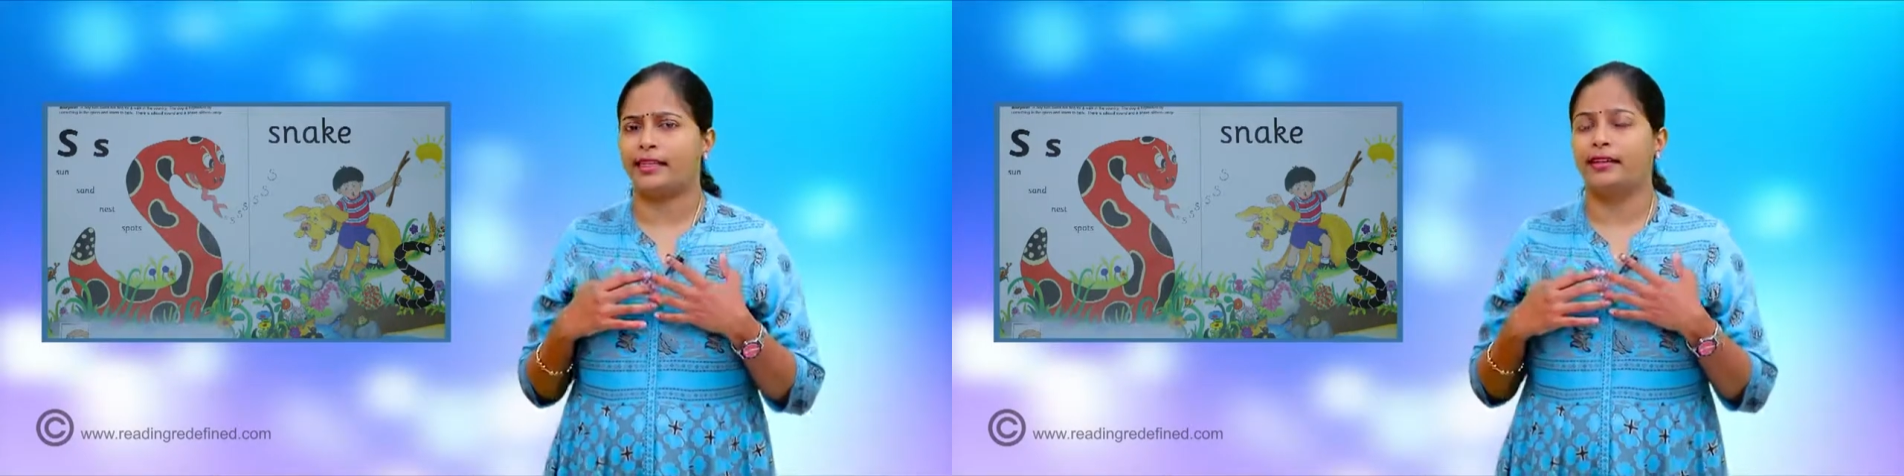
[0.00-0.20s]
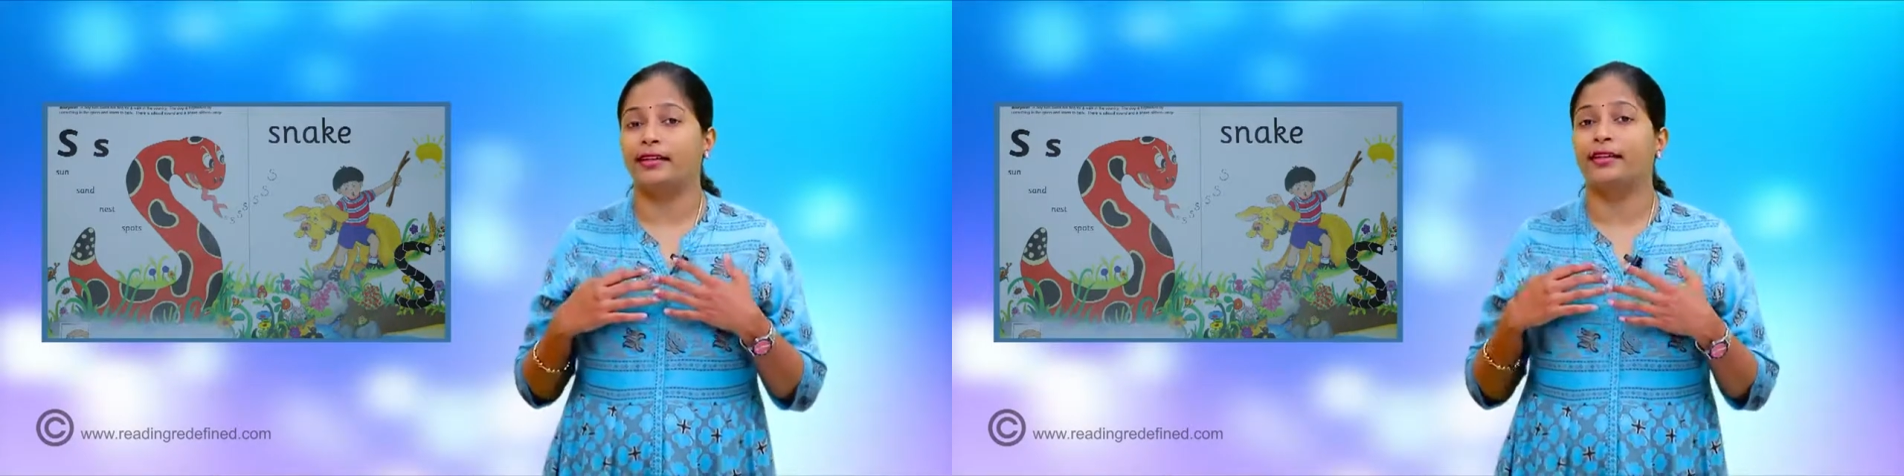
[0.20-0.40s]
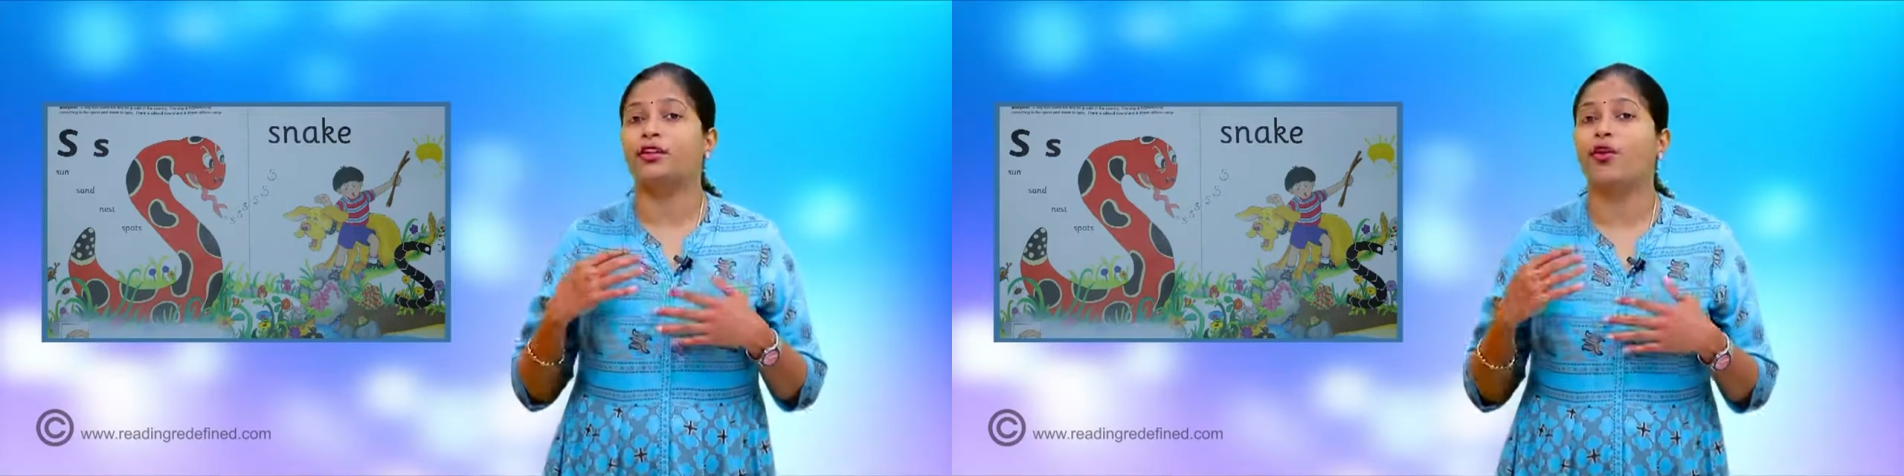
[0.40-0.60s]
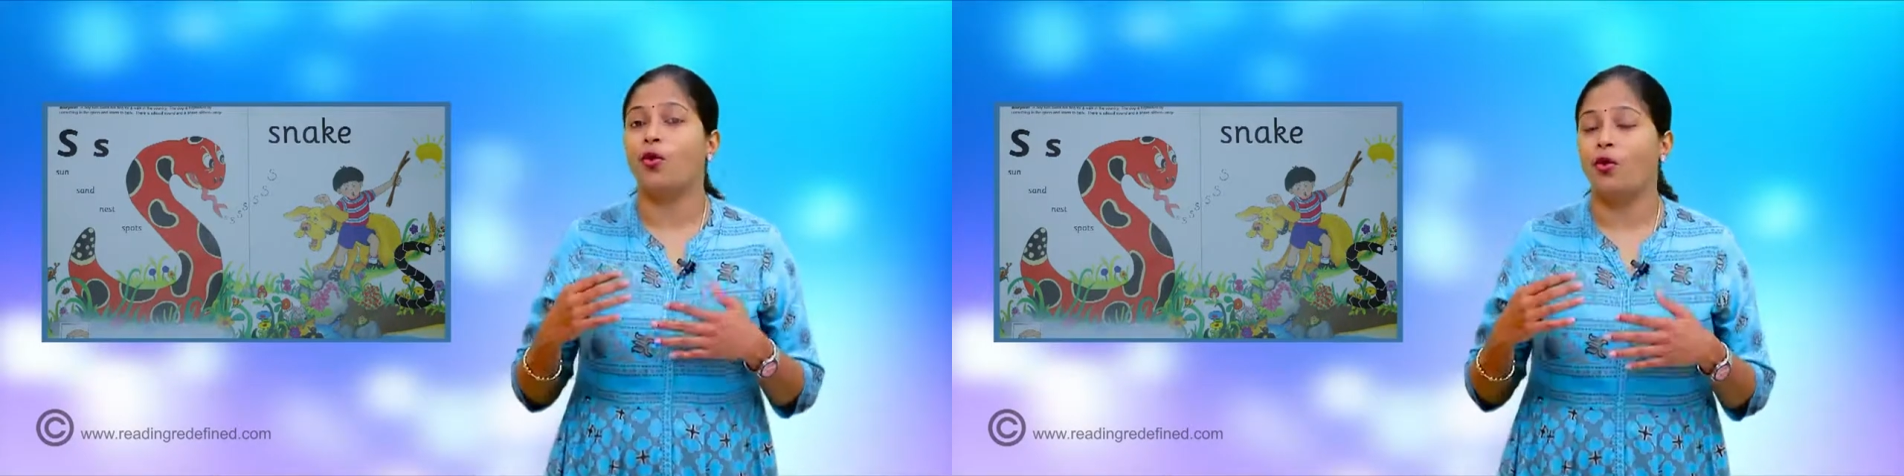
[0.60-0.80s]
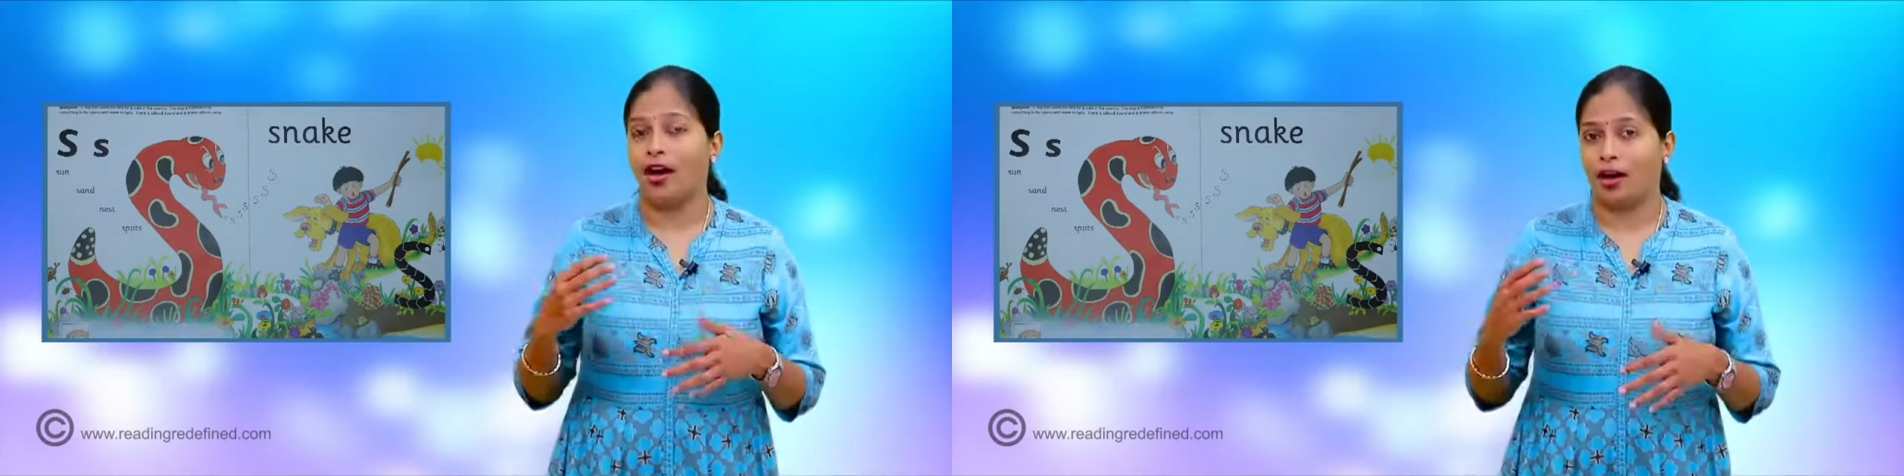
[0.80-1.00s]

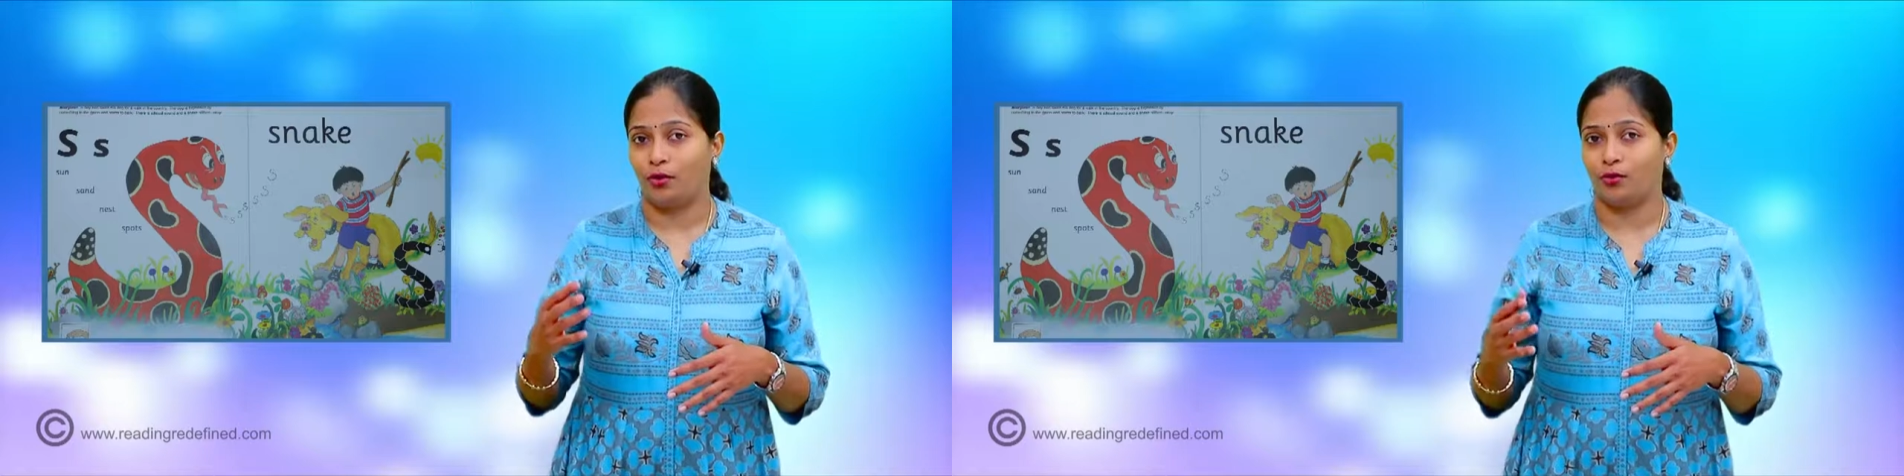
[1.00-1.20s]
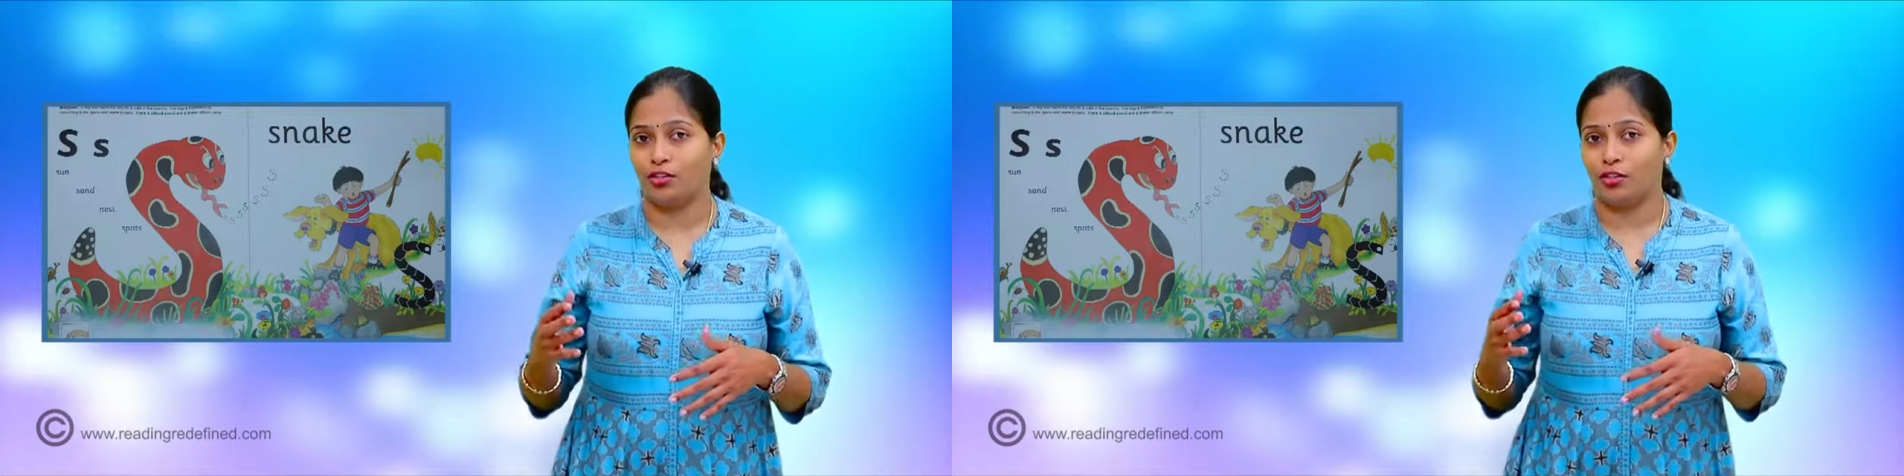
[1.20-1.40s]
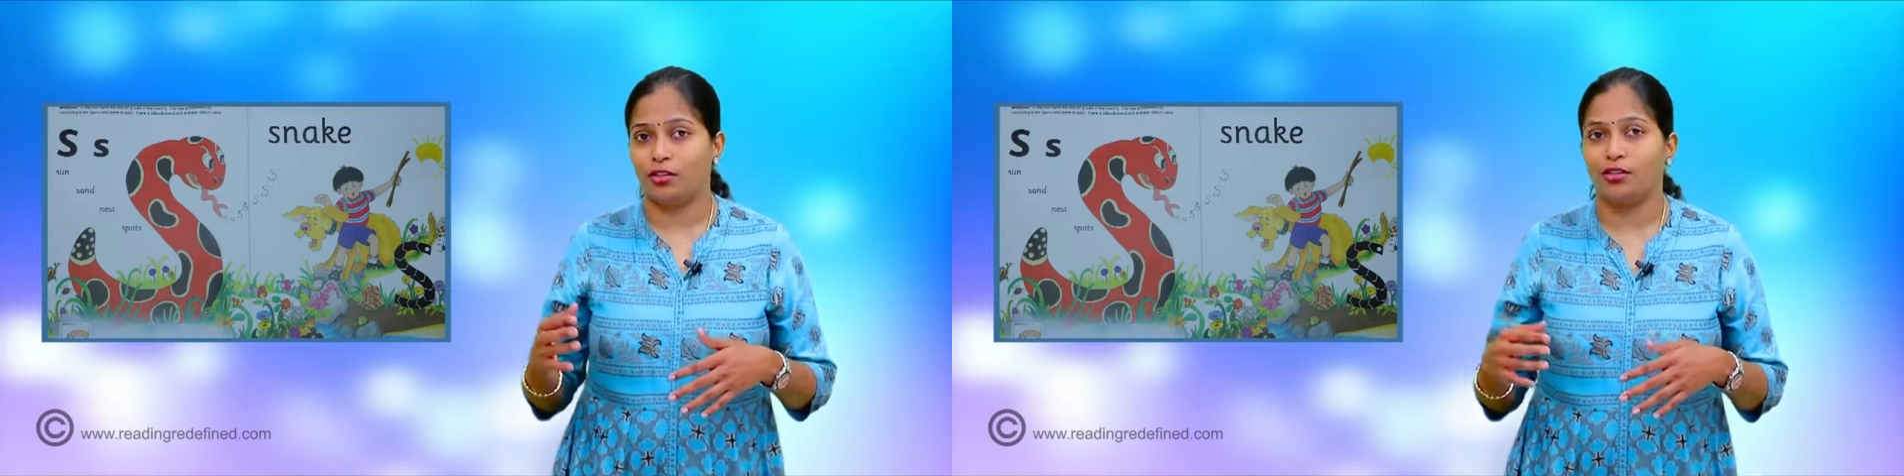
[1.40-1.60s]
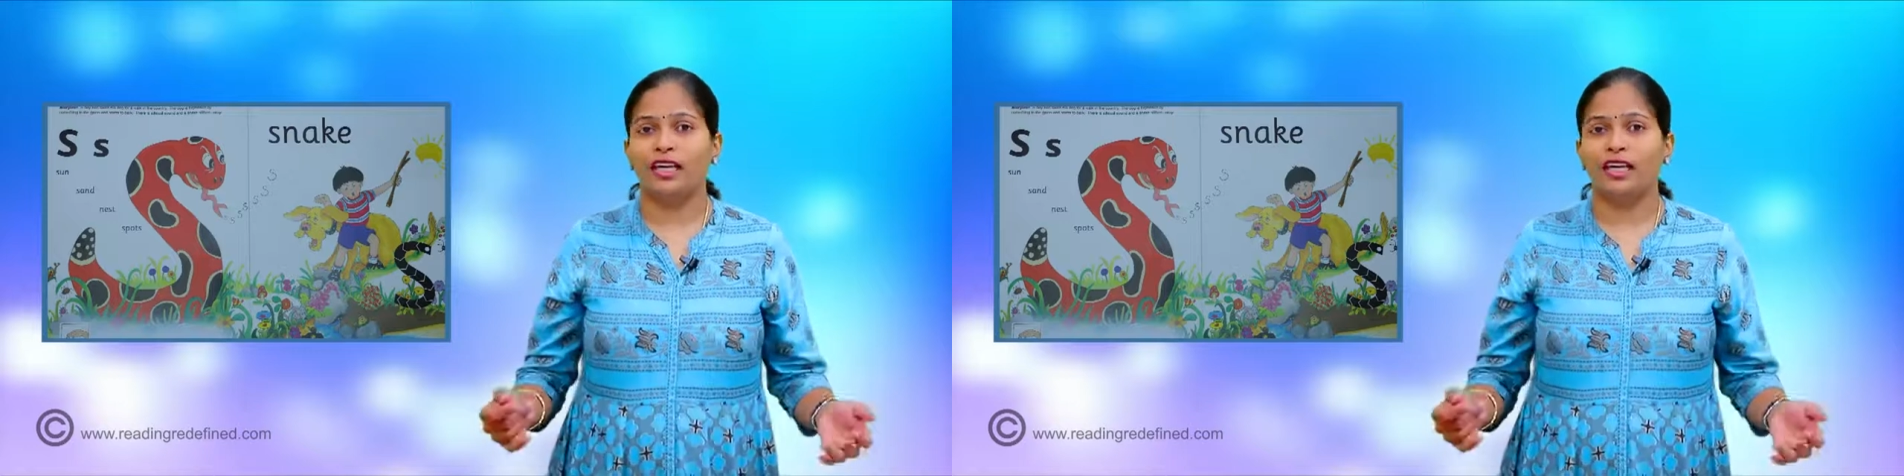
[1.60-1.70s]
go out.